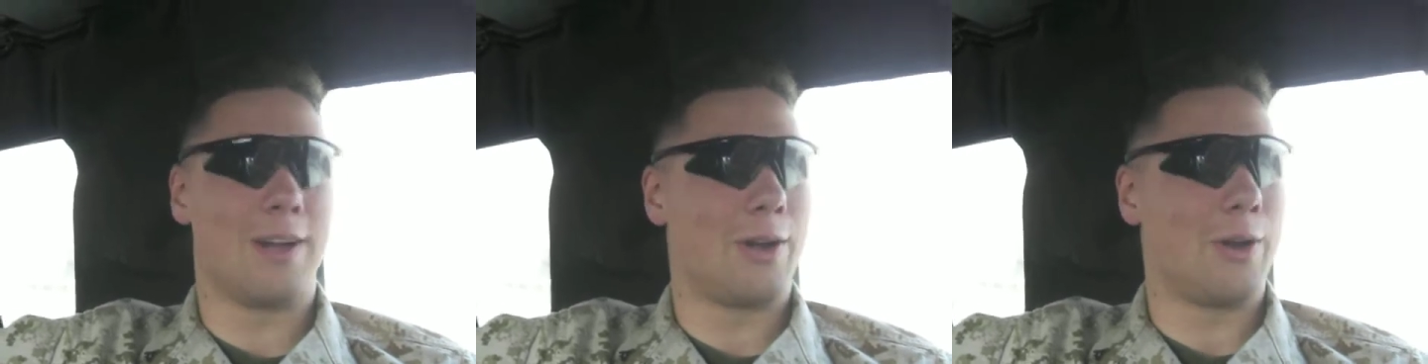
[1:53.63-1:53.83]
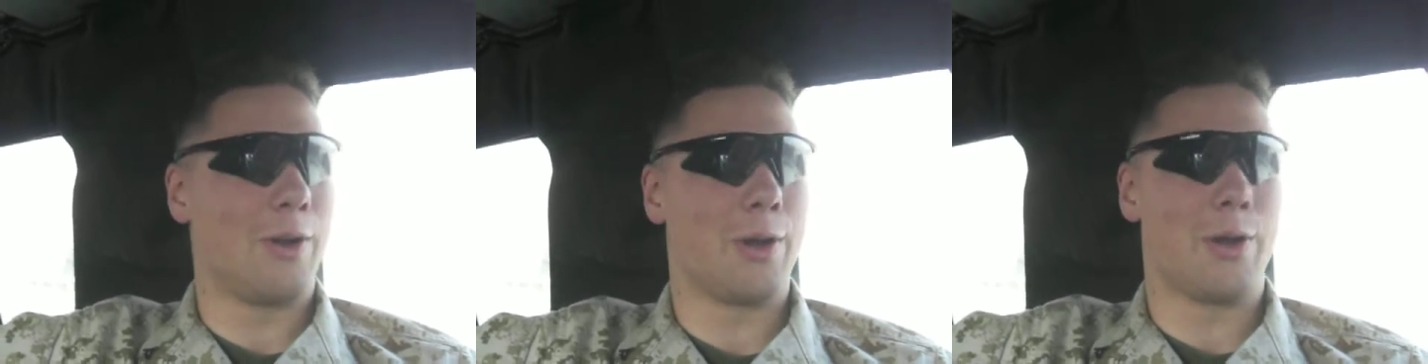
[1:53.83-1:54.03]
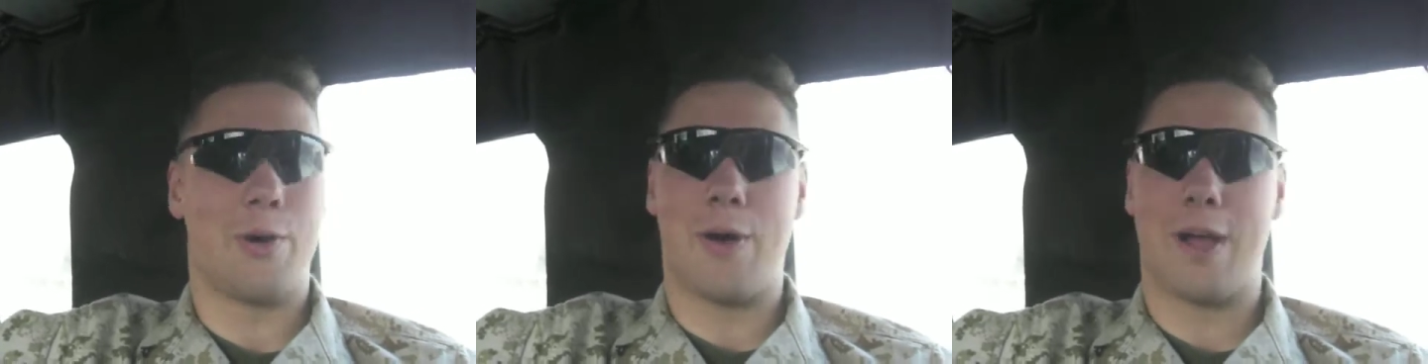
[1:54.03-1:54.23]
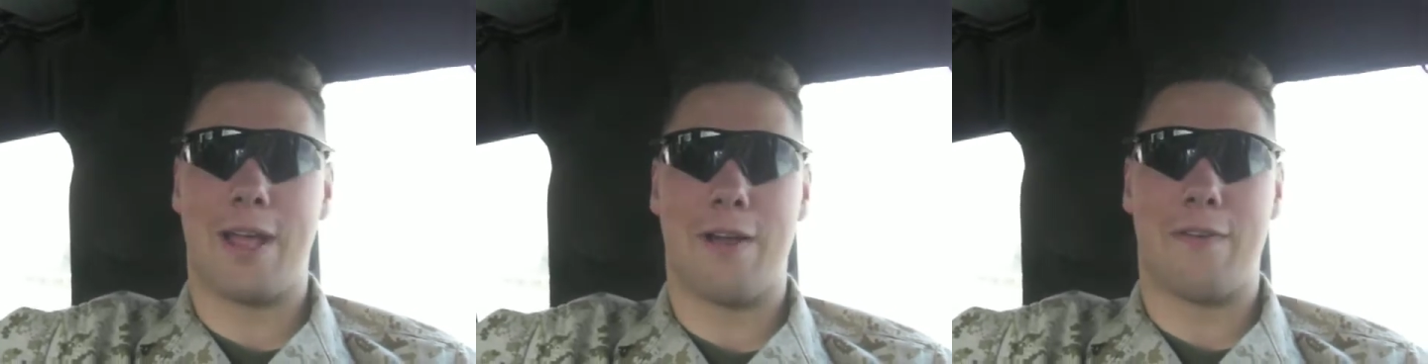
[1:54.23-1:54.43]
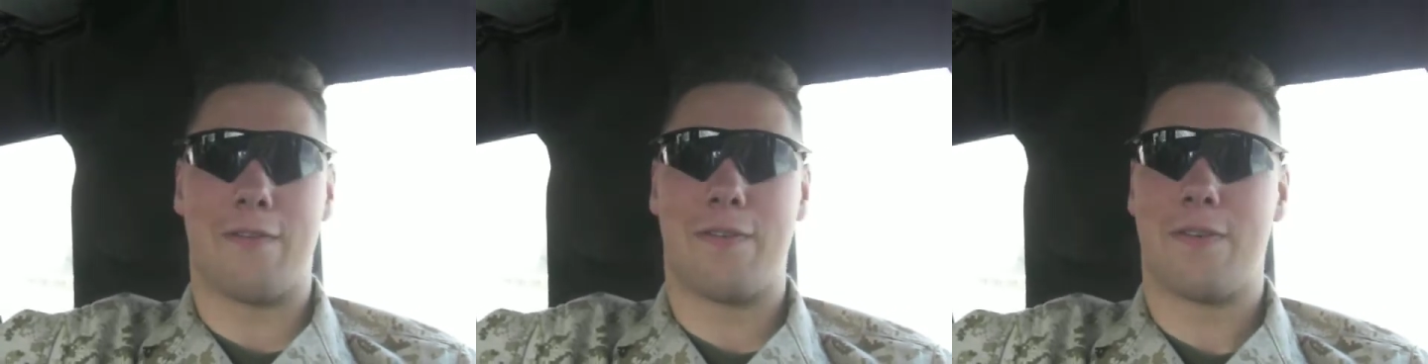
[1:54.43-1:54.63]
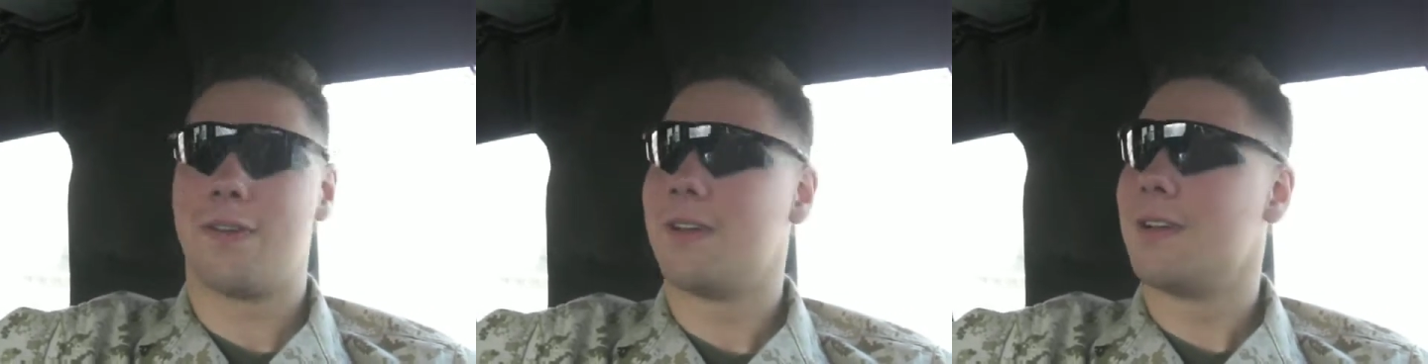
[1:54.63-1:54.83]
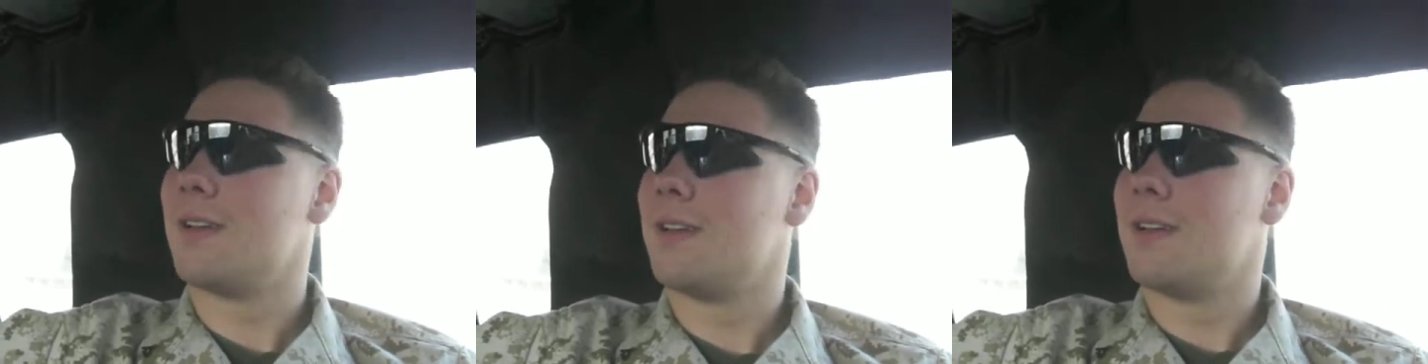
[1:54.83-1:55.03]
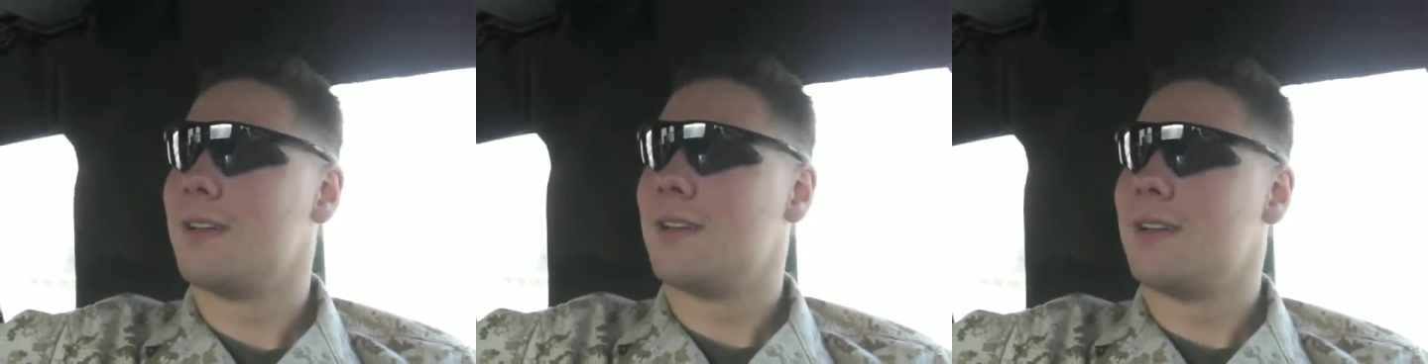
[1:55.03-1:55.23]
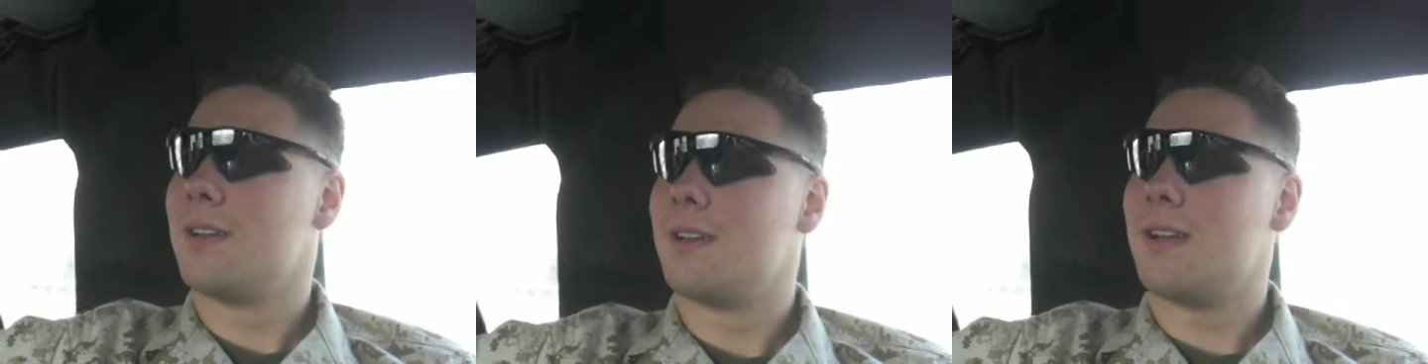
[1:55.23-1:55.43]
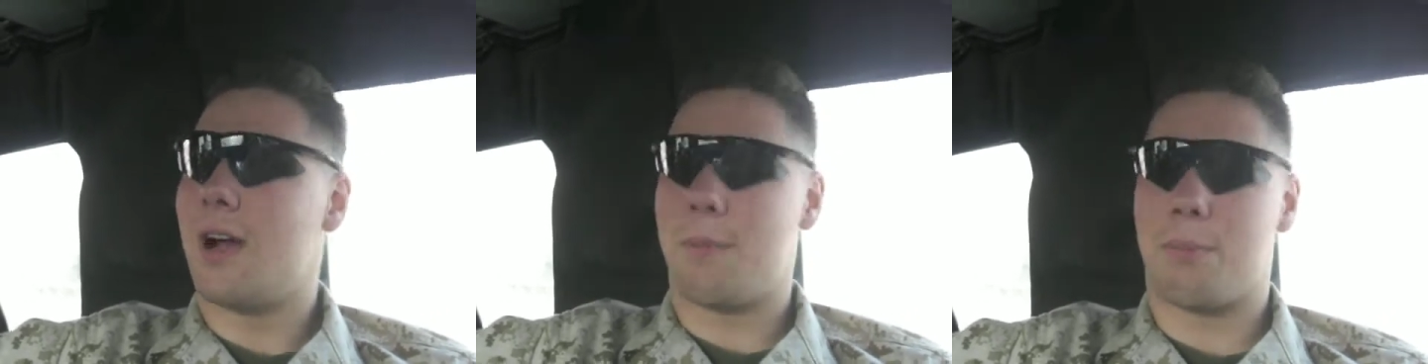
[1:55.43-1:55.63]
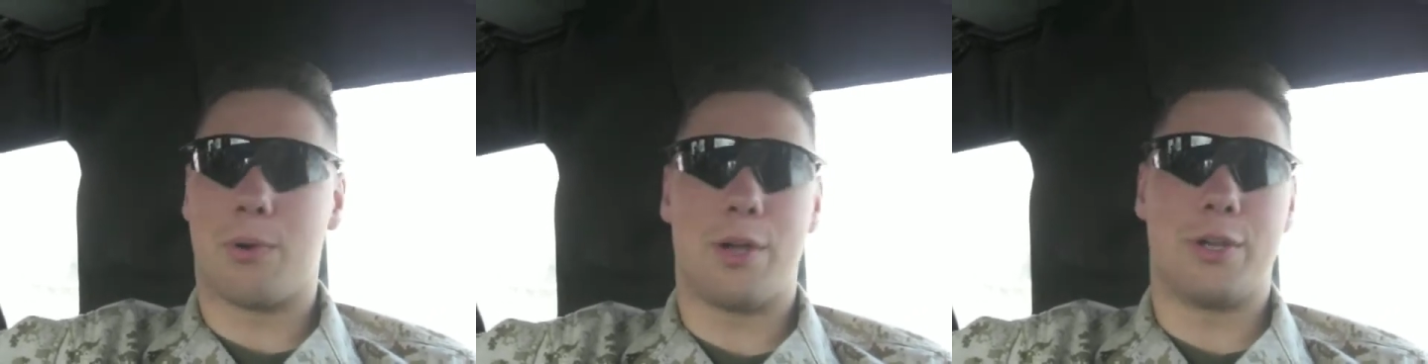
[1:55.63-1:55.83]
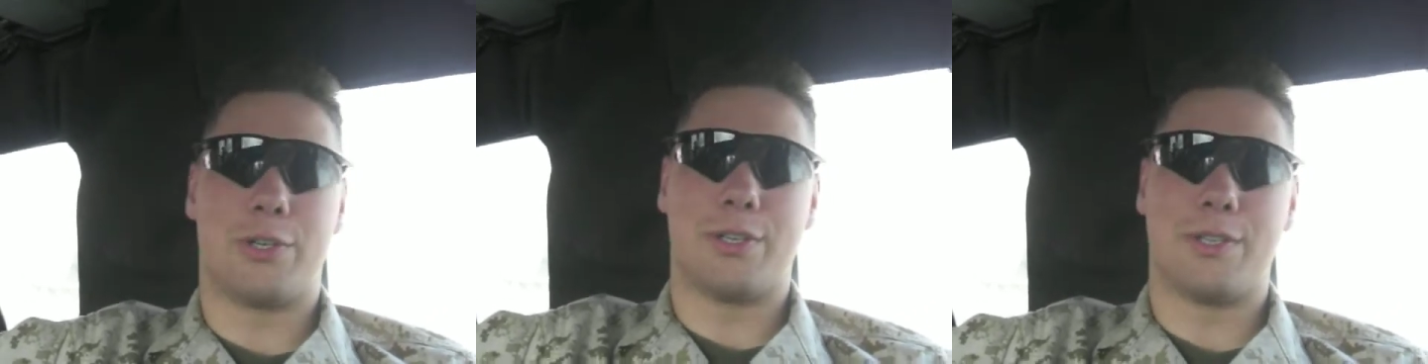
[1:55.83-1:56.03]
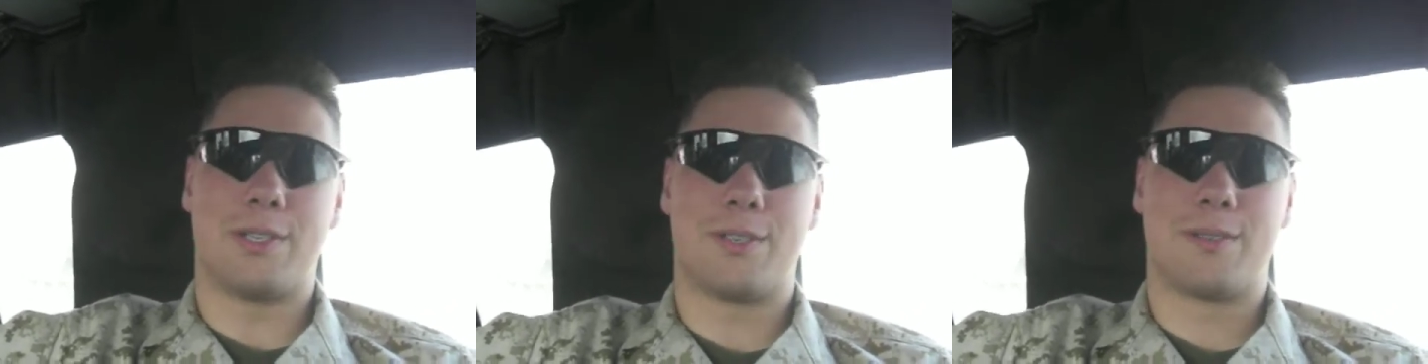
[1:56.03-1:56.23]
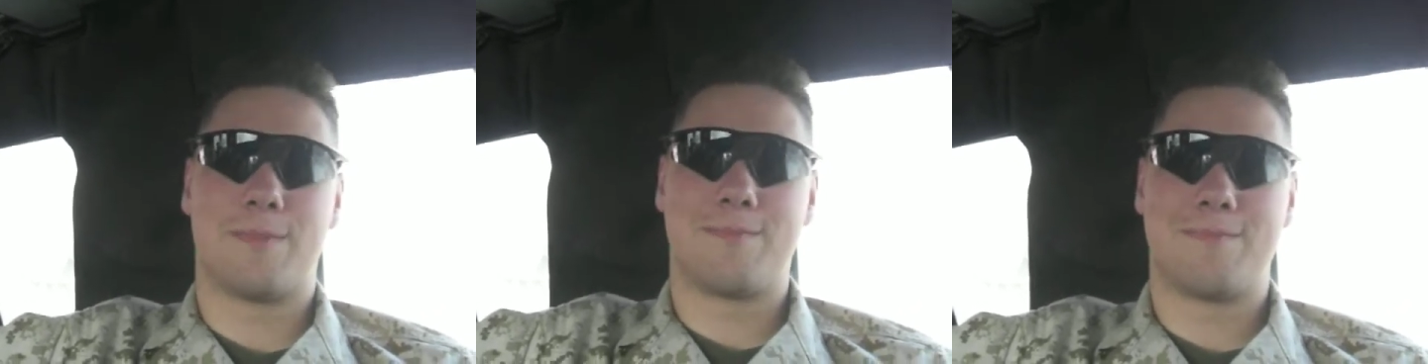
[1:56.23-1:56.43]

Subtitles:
current OIF operations.